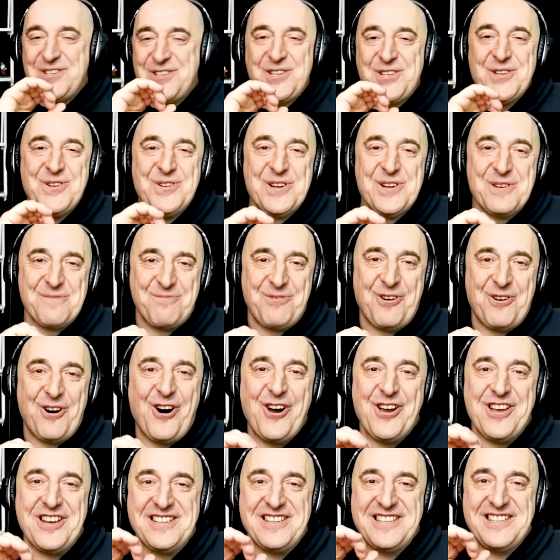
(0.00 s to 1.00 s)
to the
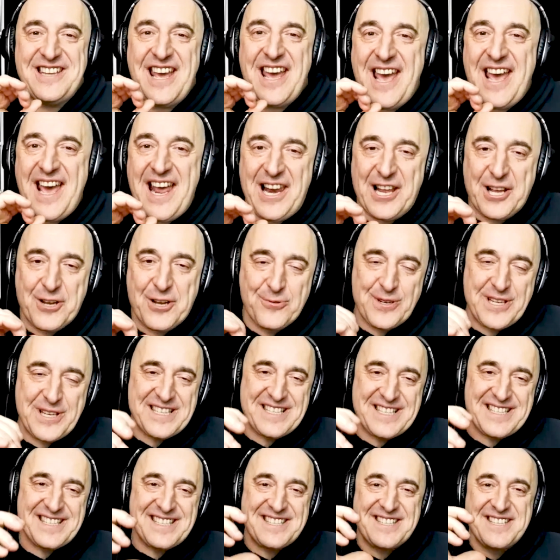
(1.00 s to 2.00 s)
point,
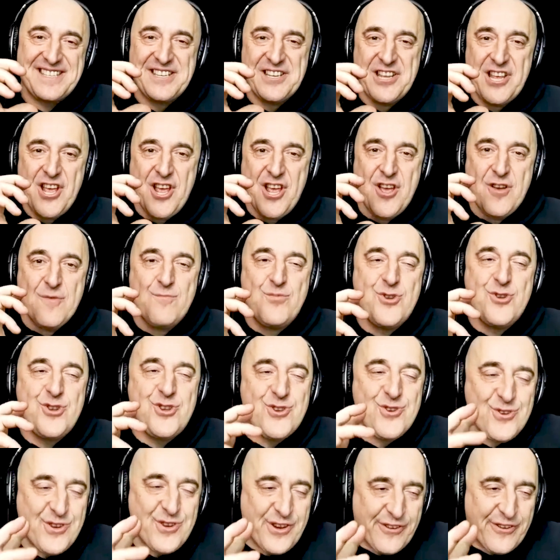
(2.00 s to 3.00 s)
eloquent
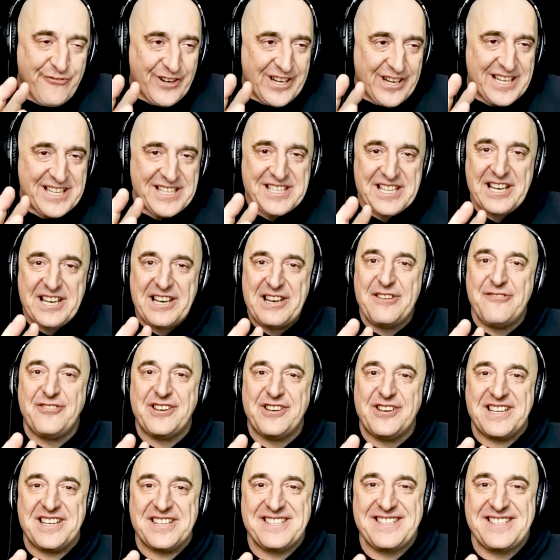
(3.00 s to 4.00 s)
beautifully
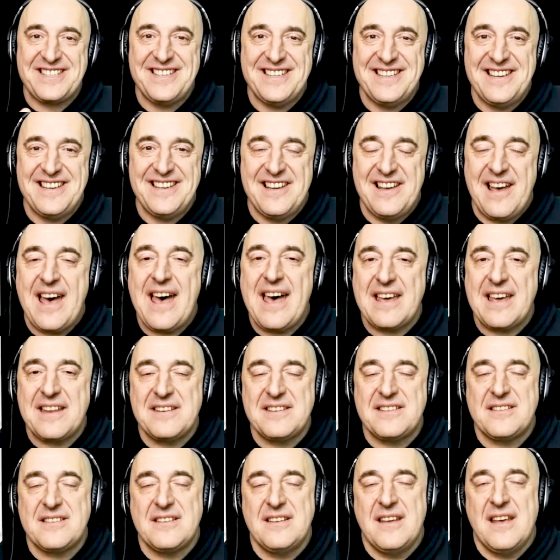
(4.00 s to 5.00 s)
delivered
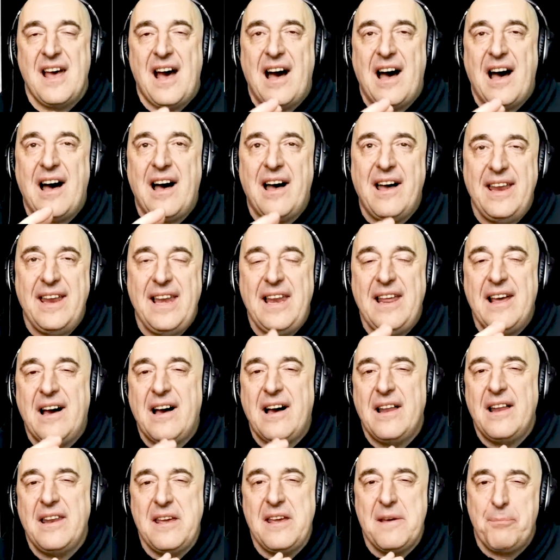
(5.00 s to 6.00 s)
and highly,
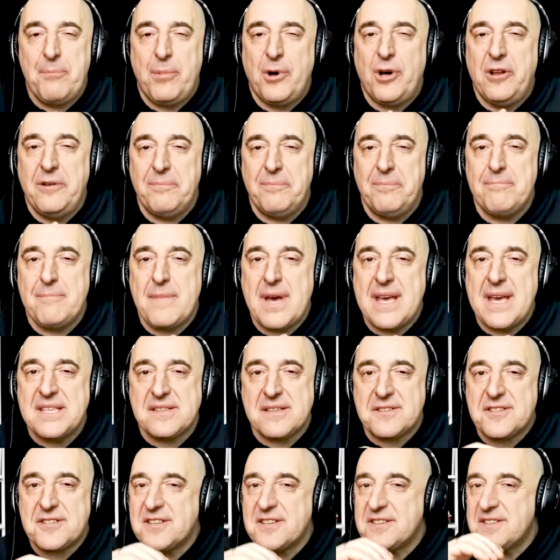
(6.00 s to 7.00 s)
highly important
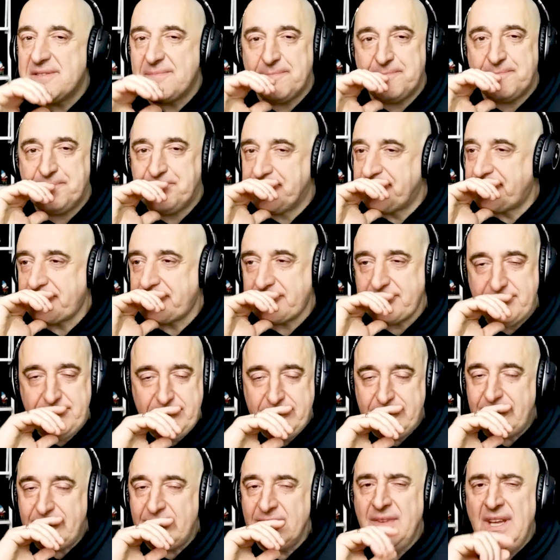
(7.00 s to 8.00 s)
messages,
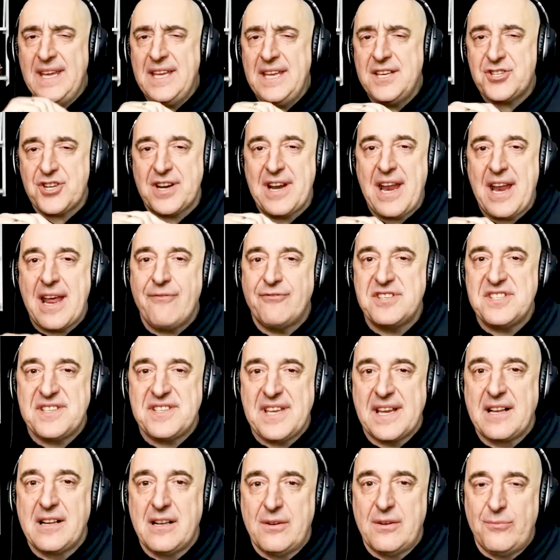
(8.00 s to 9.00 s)
each and every
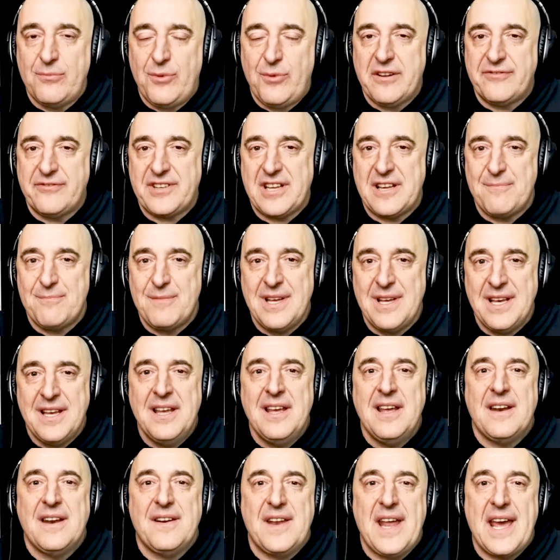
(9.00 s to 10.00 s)
single one of them.
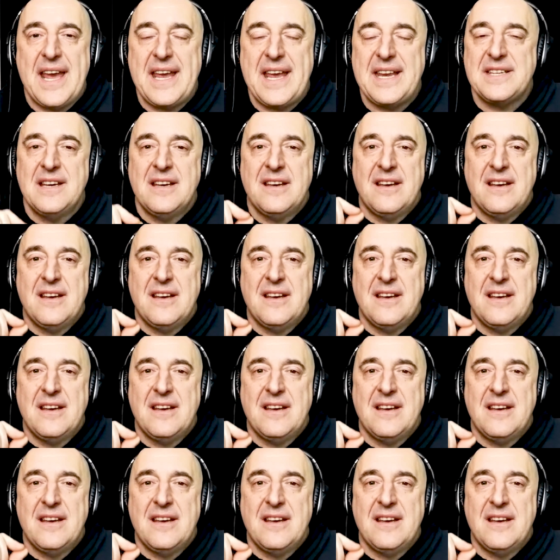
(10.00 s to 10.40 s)
Nate,